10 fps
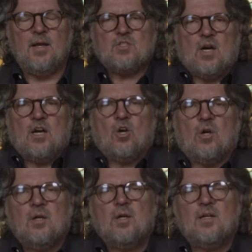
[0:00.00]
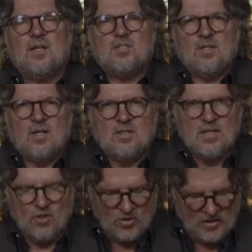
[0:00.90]
And its utter, it's,
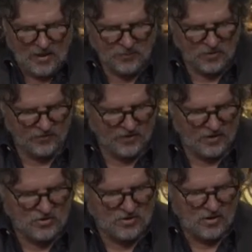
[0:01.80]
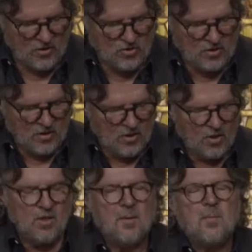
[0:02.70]
the utter depth of it is, is,
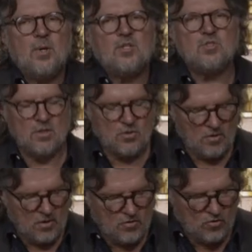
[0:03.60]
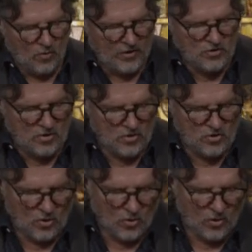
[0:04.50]
brings distress to the